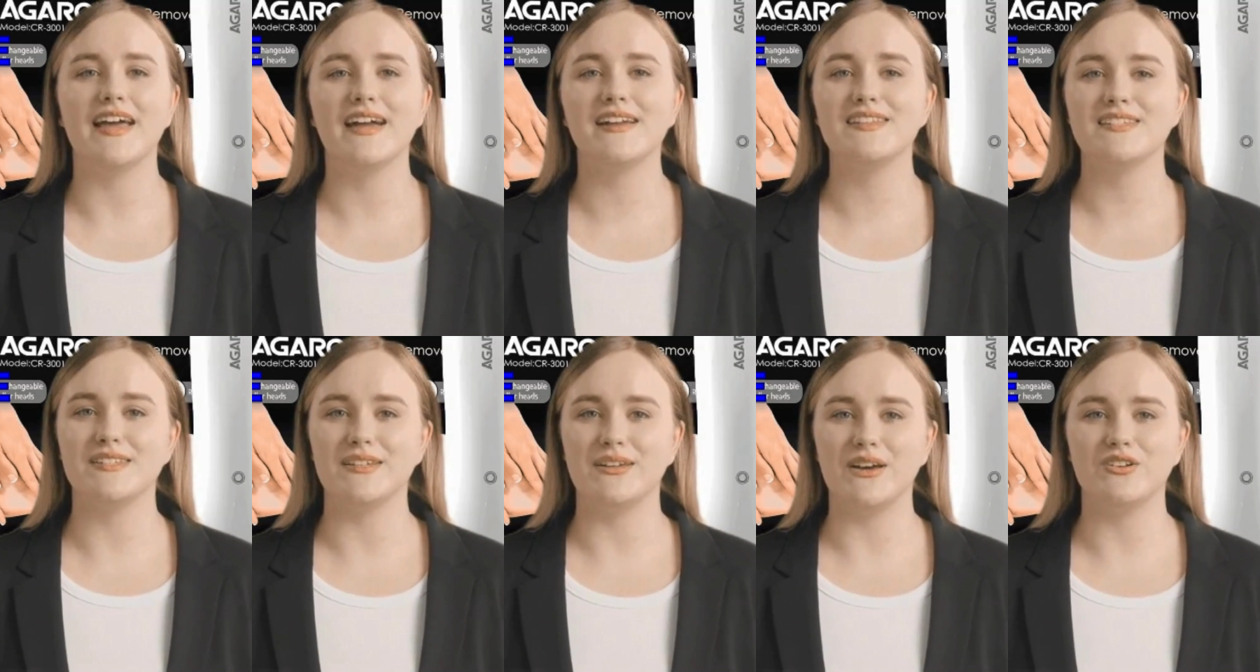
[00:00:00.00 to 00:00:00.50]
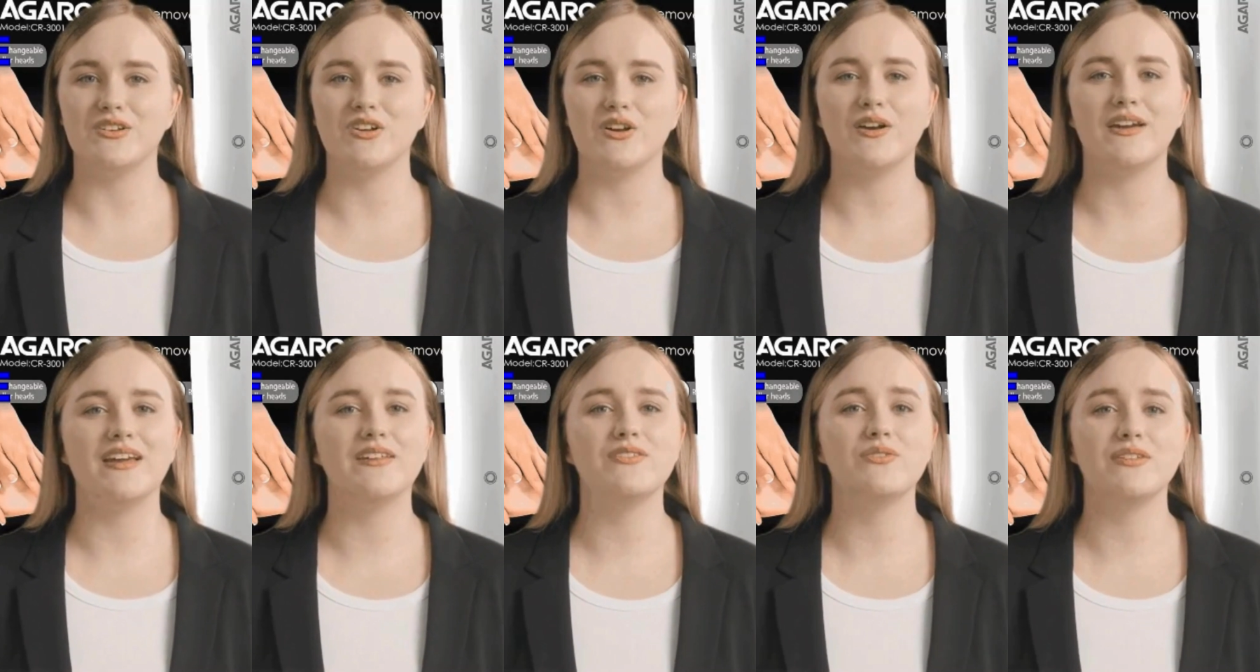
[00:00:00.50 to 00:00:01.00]
With just a
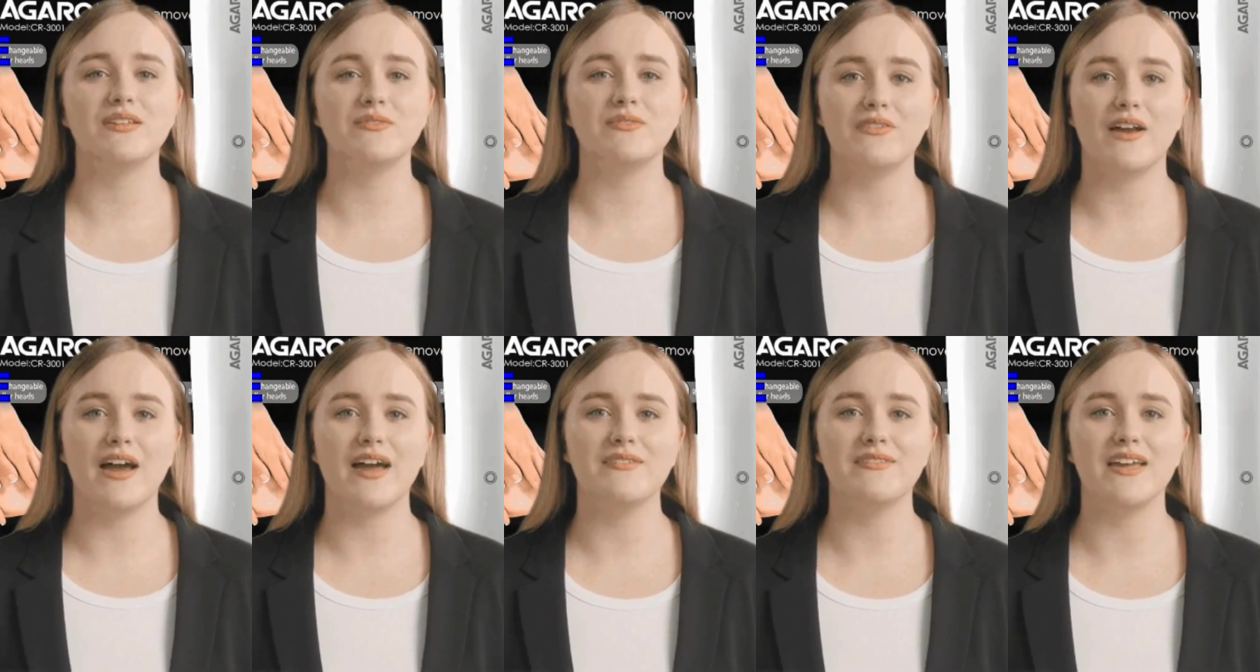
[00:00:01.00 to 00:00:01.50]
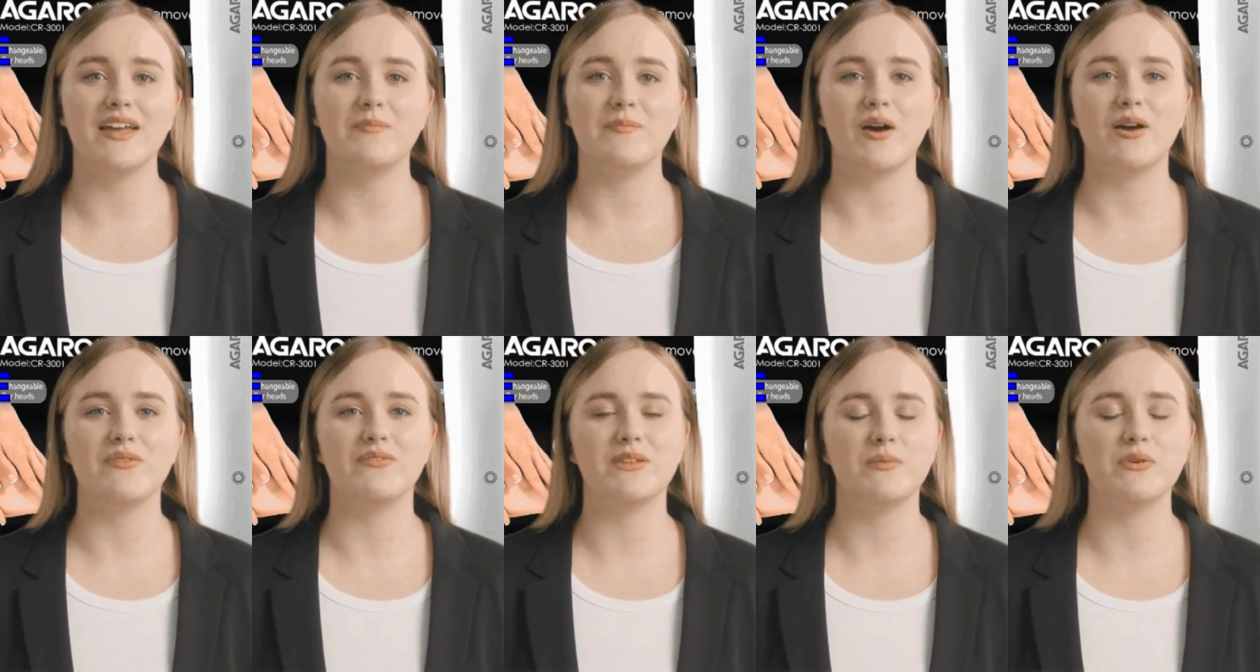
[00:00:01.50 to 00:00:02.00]
few simple
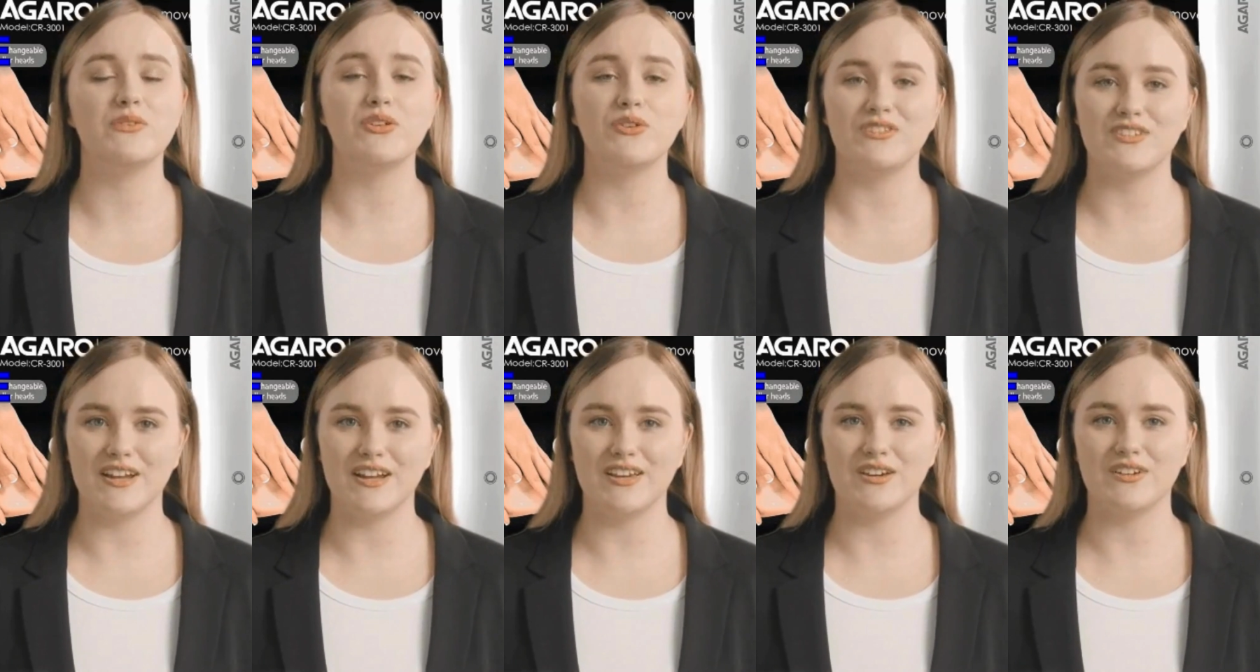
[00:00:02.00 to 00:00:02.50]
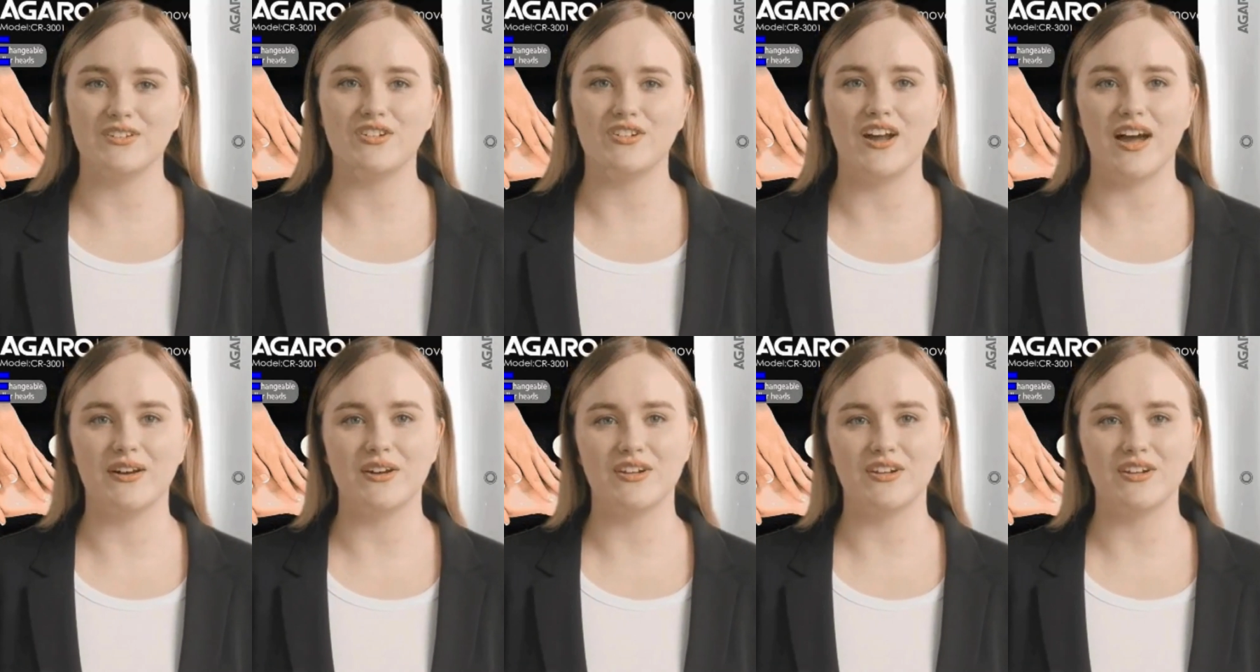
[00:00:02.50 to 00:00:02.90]
strokes, these innovative